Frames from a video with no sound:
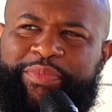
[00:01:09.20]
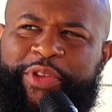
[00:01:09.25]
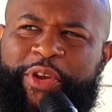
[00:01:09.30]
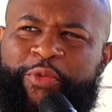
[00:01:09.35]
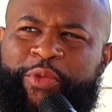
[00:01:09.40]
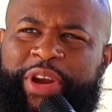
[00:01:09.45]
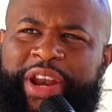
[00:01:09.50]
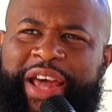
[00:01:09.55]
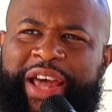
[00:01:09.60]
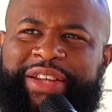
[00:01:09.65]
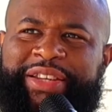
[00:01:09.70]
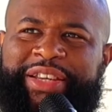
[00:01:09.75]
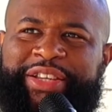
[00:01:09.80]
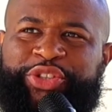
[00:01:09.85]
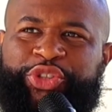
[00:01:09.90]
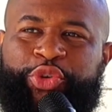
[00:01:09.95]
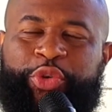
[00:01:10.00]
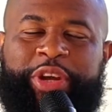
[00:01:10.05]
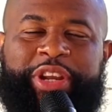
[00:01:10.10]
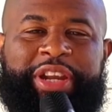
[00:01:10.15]
when I did
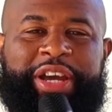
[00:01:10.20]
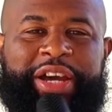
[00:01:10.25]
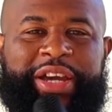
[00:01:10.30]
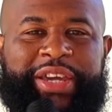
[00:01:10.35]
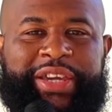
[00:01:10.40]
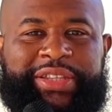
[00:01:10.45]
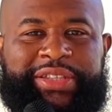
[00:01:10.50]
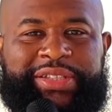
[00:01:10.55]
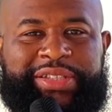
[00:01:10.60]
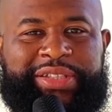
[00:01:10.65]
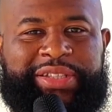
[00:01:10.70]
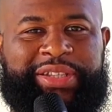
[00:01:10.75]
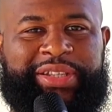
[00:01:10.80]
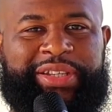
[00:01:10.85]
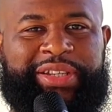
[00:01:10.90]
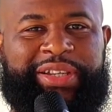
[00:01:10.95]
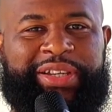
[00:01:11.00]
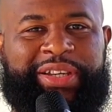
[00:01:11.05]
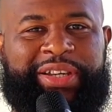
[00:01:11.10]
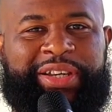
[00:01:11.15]
Joy Nuggets.
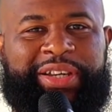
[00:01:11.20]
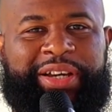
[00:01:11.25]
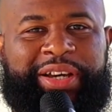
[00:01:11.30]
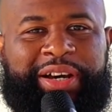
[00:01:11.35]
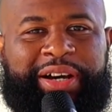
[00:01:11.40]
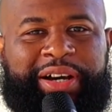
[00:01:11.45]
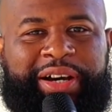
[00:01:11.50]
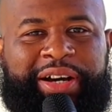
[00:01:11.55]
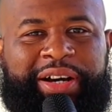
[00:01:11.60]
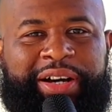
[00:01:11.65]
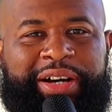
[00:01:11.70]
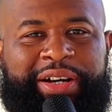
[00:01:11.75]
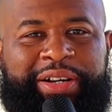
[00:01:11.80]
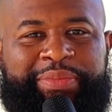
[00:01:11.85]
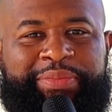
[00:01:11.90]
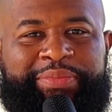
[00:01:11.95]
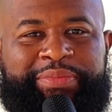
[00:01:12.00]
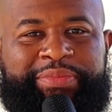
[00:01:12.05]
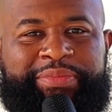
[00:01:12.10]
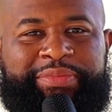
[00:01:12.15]

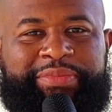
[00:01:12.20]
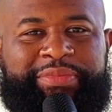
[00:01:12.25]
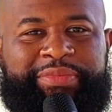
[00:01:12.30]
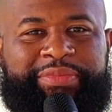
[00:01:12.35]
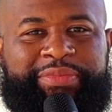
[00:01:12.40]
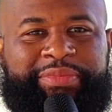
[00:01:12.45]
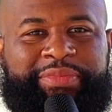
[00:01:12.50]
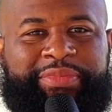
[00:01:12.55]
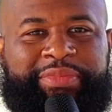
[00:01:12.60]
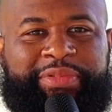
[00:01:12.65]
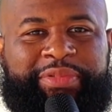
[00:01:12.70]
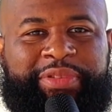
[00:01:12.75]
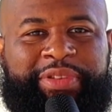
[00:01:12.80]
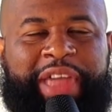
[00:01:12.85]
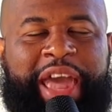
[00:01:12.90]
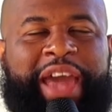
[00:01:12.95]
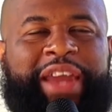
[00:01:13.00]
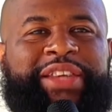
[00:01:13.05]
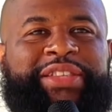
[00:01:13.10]
That